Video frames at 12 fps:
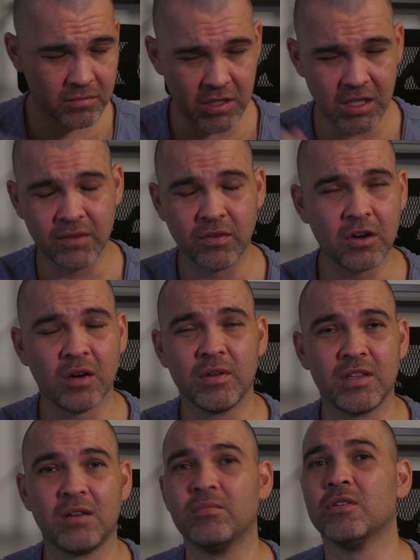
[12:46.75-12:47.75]
to leave a
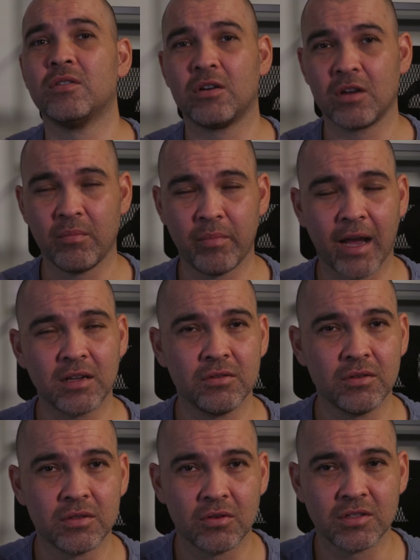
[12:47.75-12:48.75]
comment down below and I'll get back to
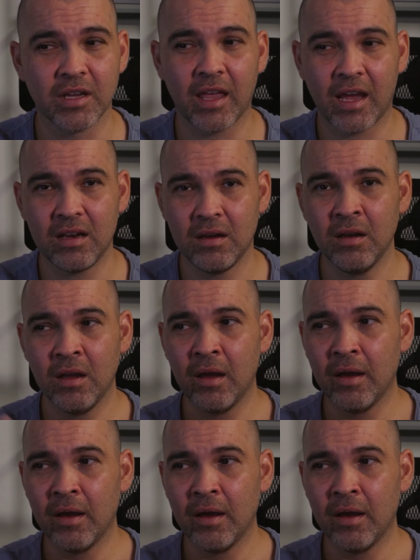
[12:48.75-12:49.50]
you as soon as I can.